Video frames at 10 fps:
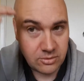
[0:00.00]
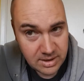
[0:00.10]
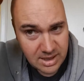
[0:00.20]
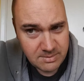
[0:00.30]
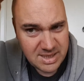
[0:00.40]

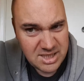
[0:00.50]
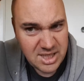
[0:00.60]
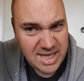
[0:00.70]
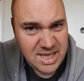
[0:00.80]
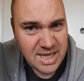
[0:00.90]
It comes that
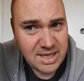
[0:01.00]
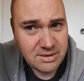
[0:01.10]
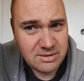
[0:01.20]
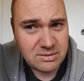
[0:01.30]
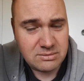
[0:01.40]
itchy head again.
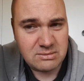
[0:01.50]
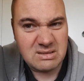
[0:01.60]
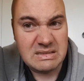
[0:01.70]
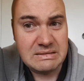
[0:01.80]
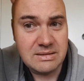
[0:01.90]
Oof.